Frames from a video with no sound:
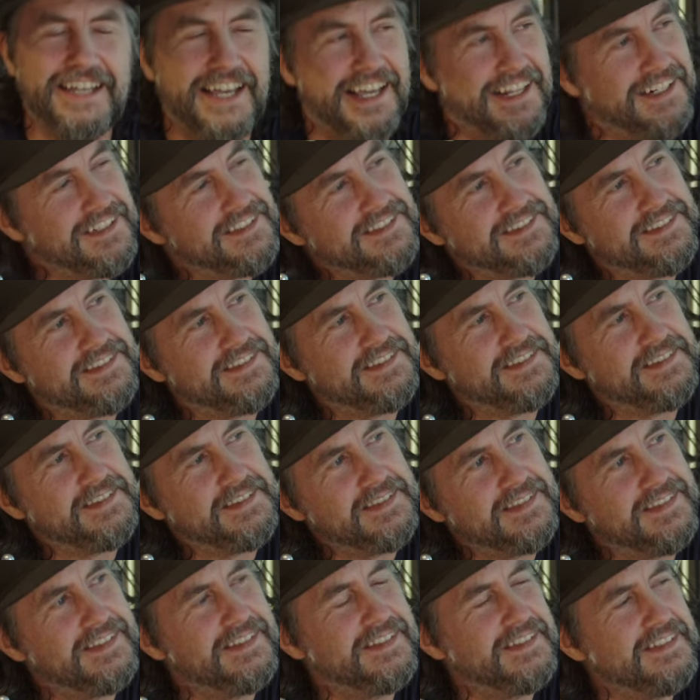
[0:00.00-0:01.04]
it?
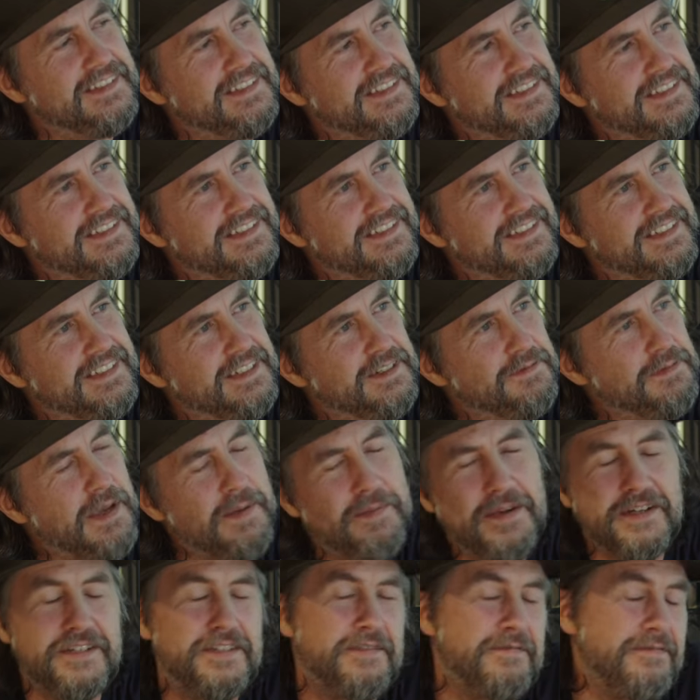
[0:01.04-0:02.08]

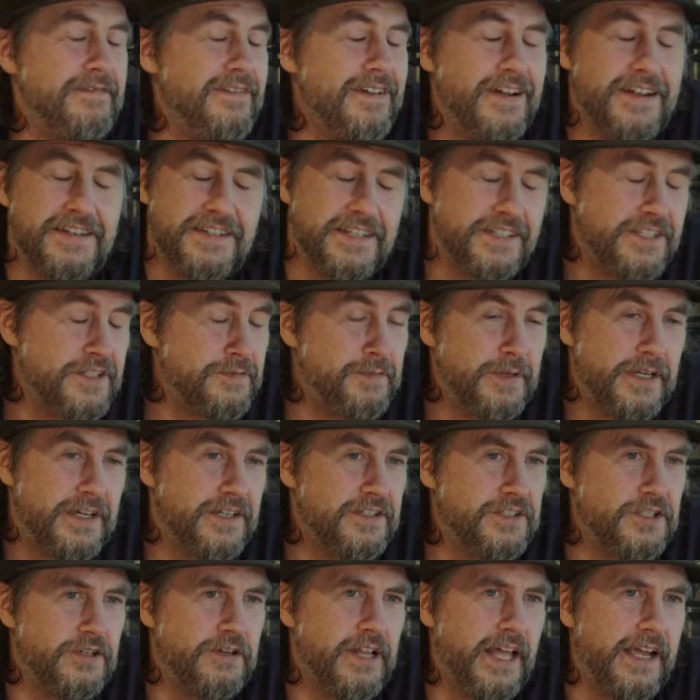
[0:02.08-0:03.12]
Maybe Is it just
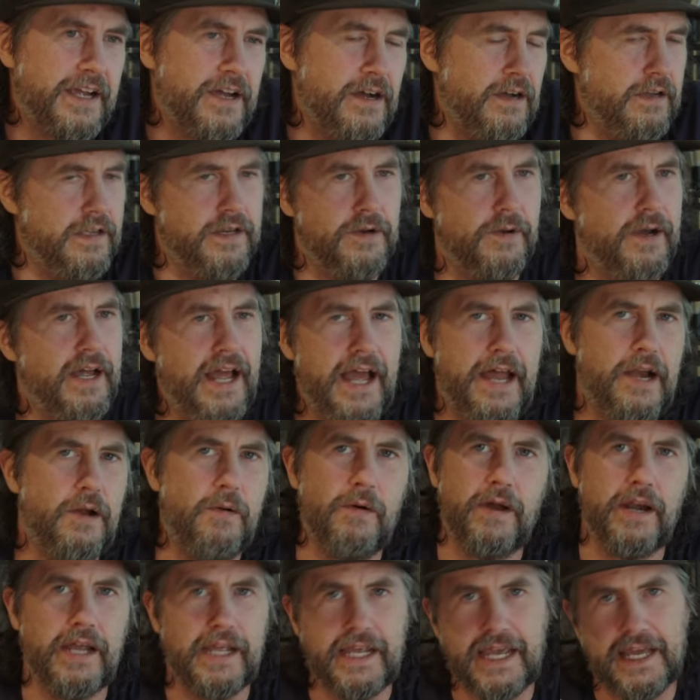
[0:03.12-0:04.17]
because you're like, oh, you know what, I don't
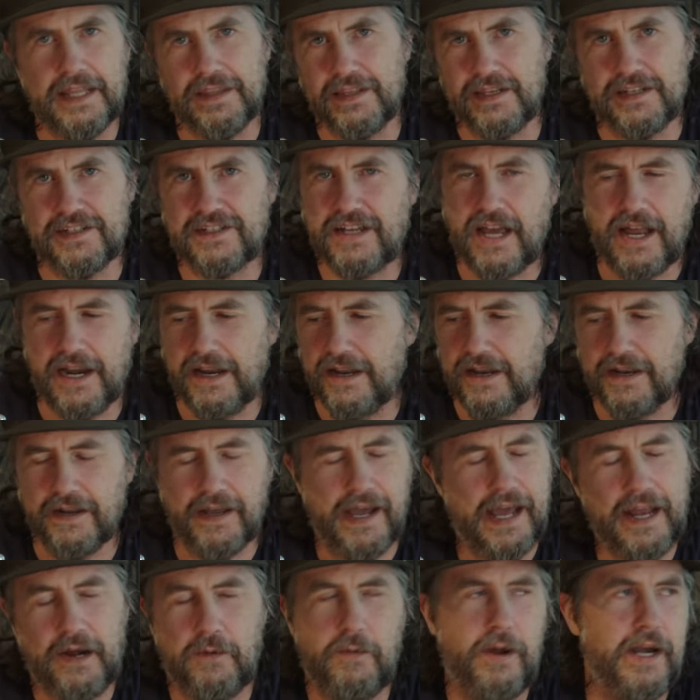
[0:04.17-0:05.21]
want to get these
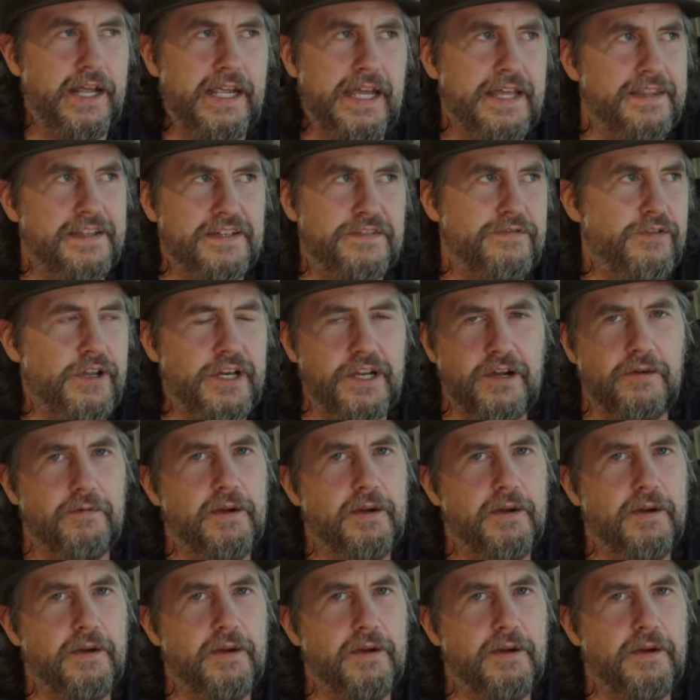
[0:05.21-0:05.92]
I don't want to get this video